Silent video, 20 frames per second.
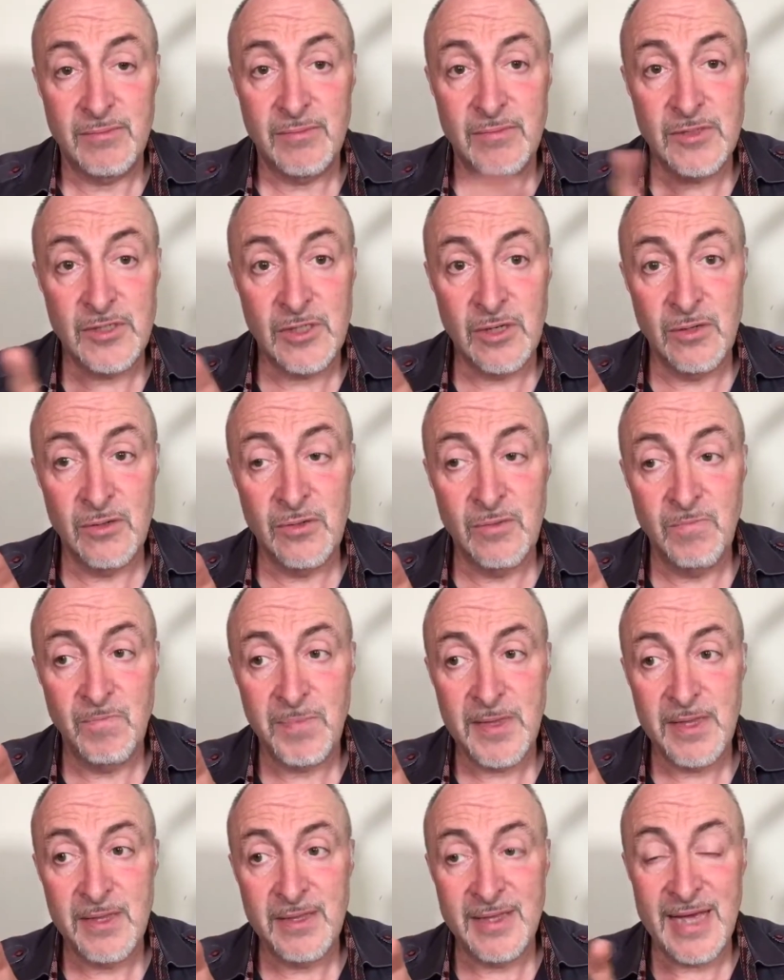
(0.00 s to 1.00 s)
So
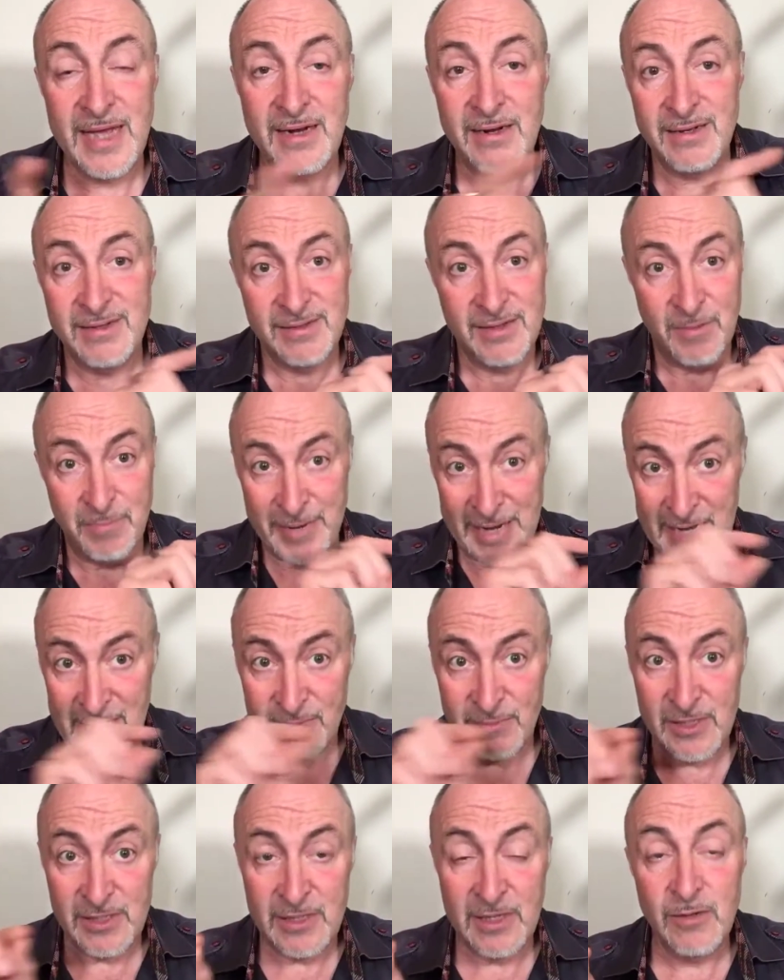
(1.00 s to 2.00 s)
that
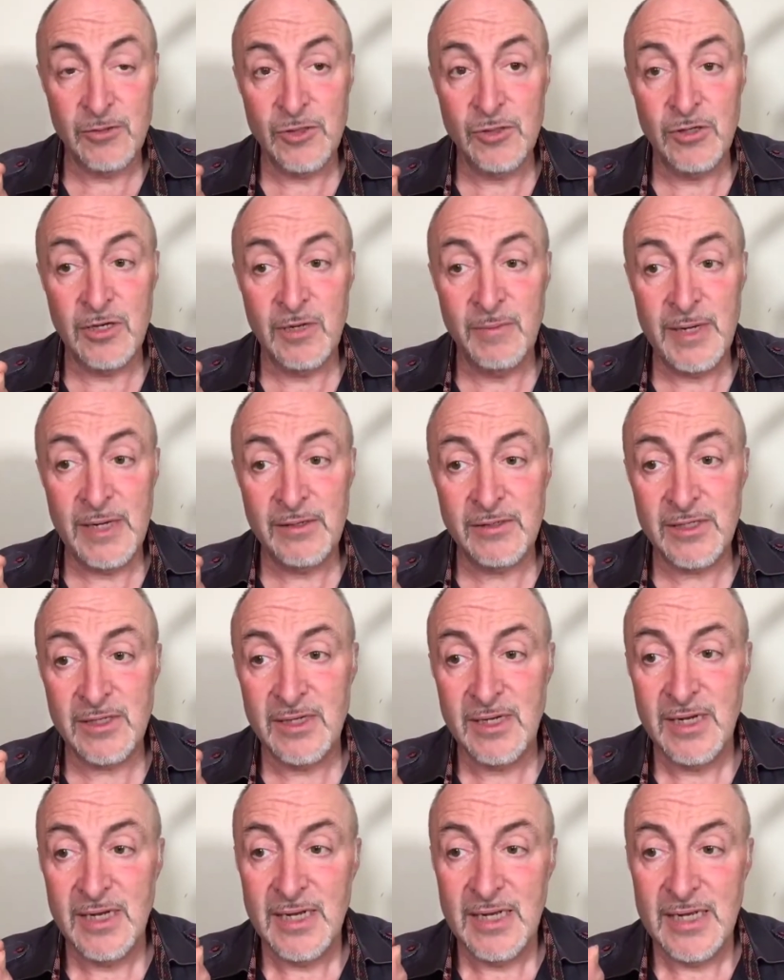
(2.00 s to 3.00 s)
abandonment thing I was talking about
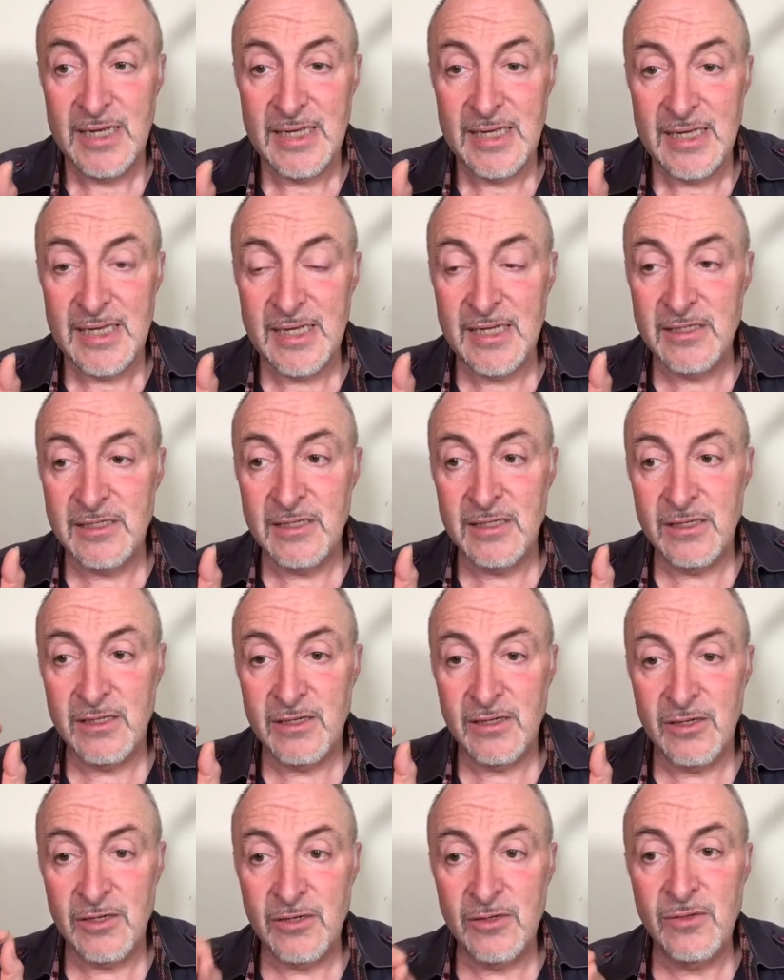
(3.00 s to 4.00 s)
is that
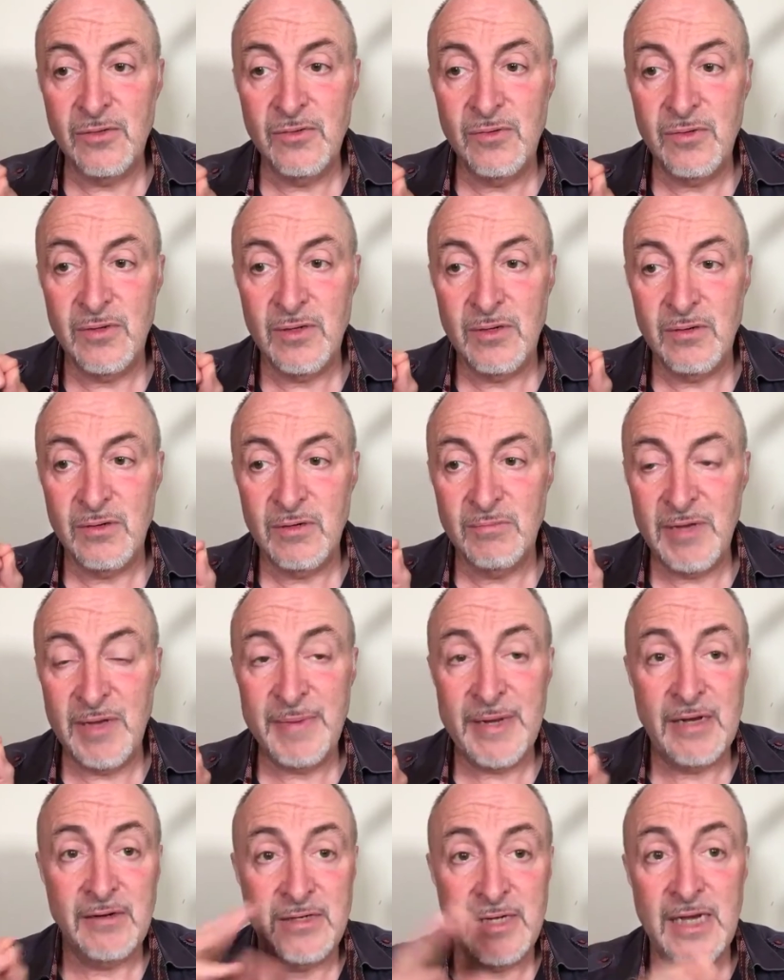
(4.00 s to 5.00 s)
you may
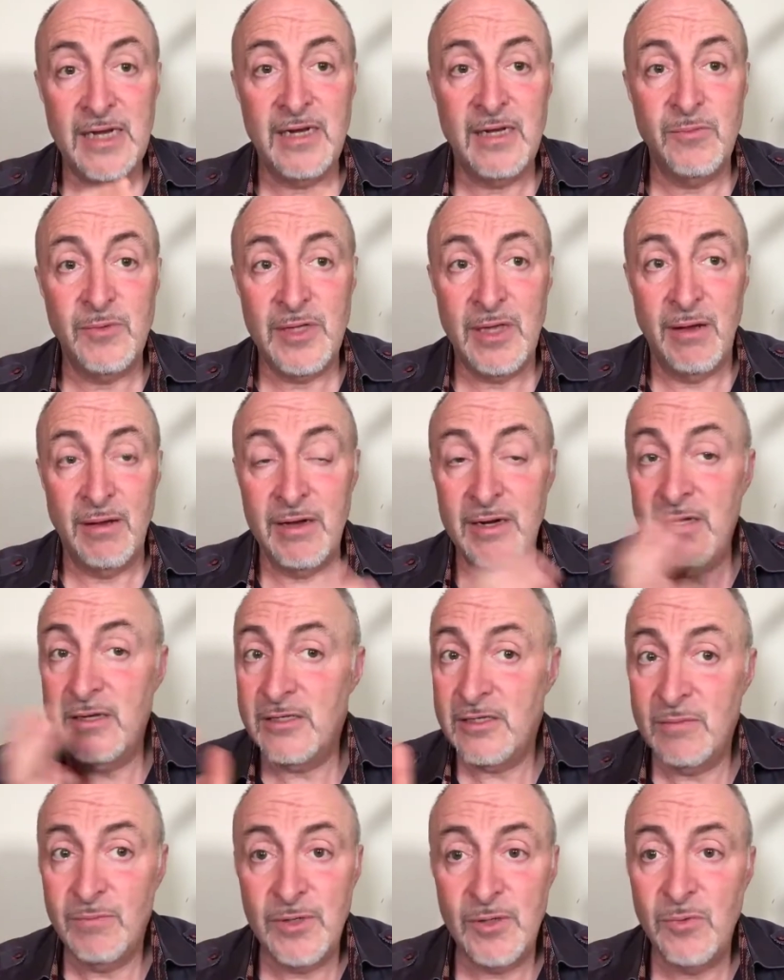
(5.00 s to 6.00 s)
be out dating without any
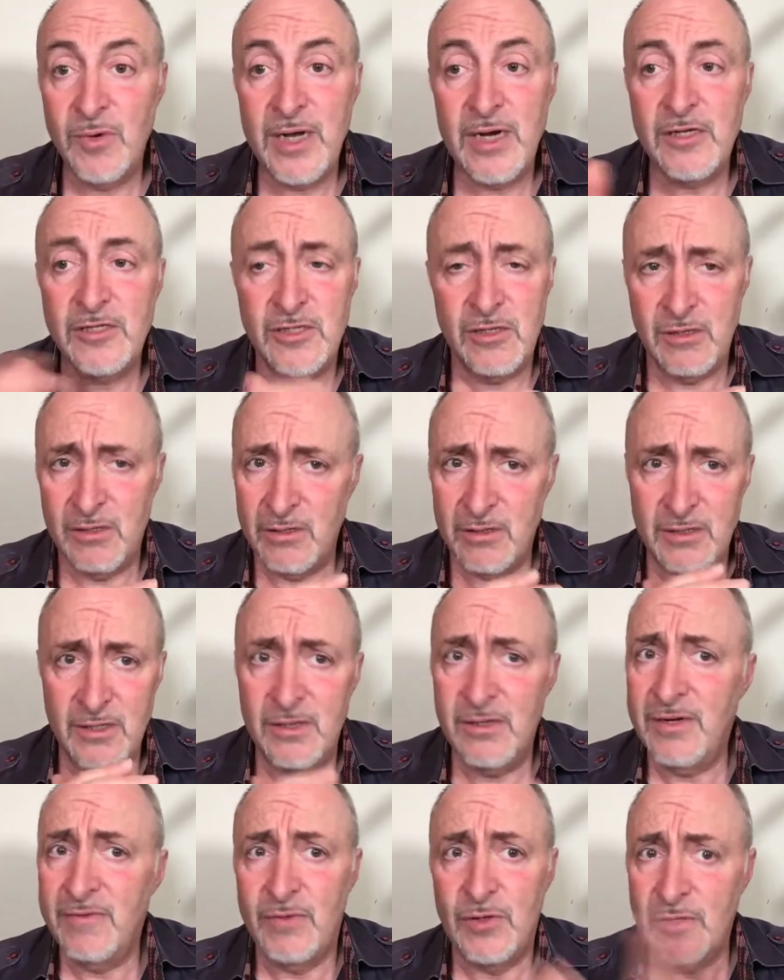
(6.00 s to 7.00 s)
simple awareness that you're
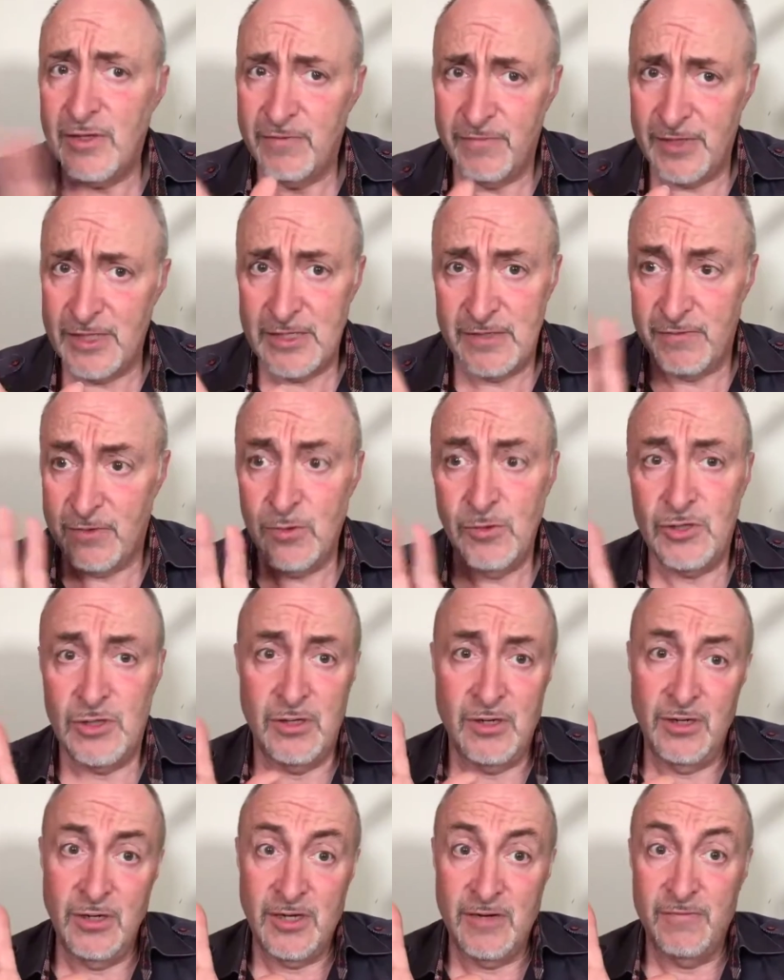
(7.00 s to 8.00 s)
not even looking for this. Of course you're
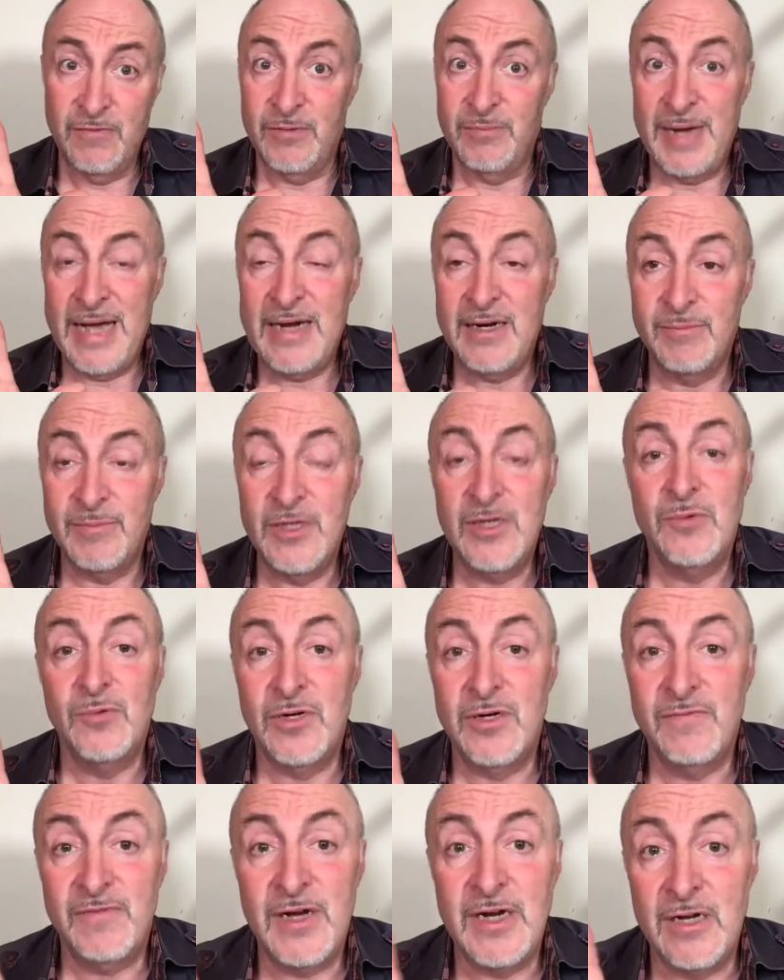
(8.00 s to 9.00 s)
not looking for abandonment, you
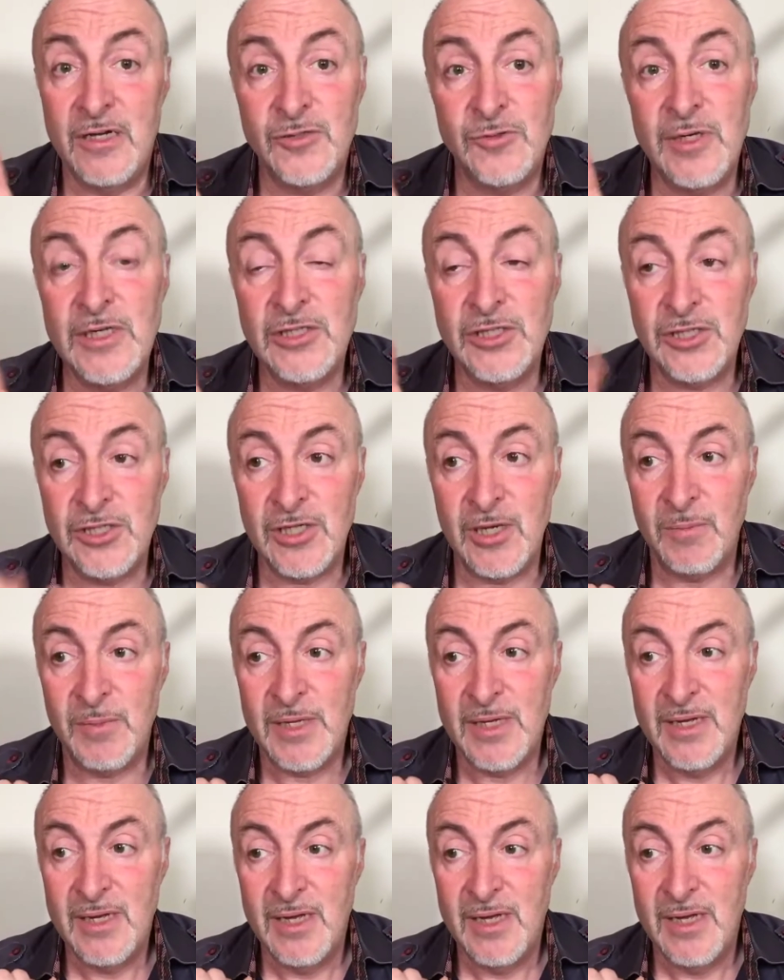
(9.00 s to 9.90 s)
want to find that relationship.